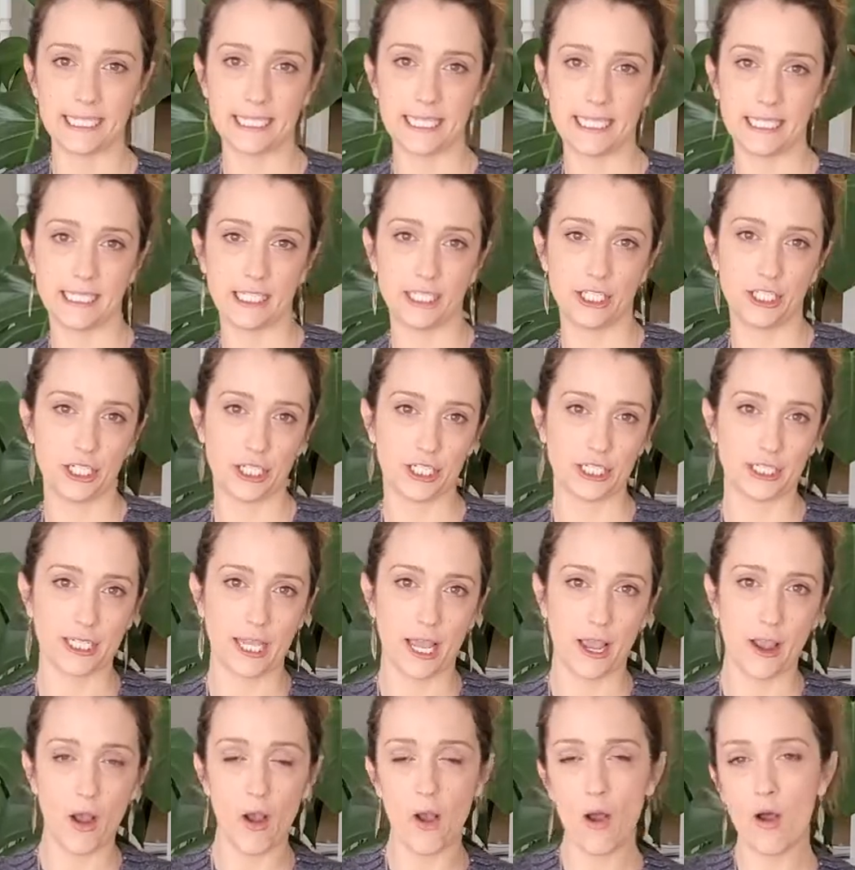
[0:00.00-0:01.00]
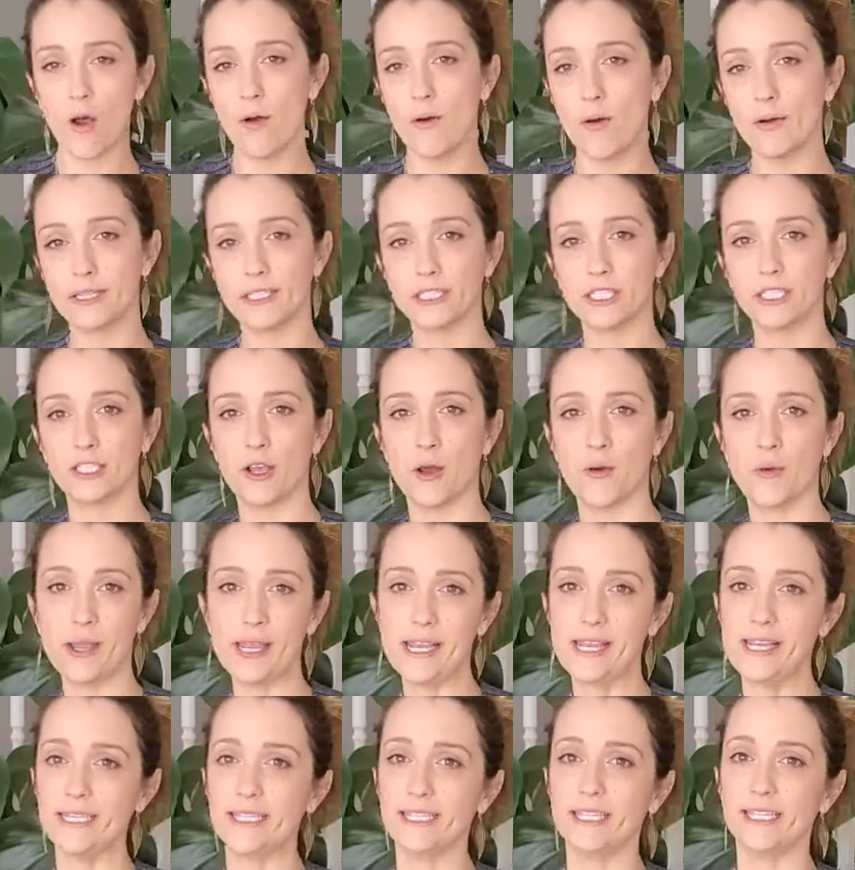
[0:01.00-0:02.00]
is just like, oh, it's so
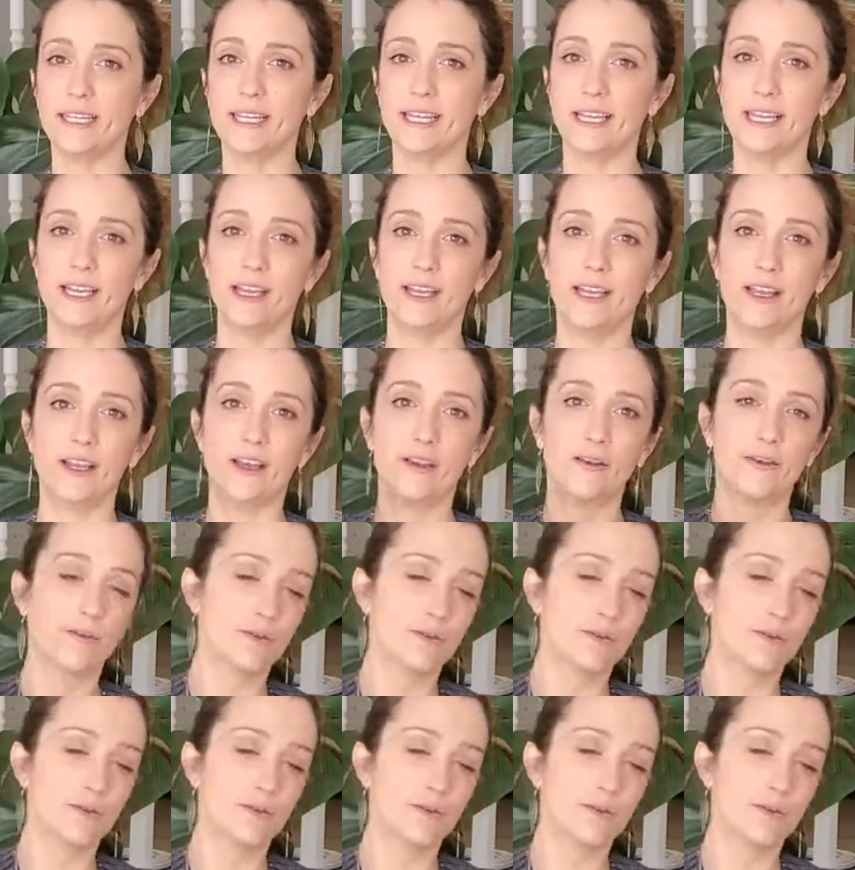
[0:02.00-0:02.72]
easily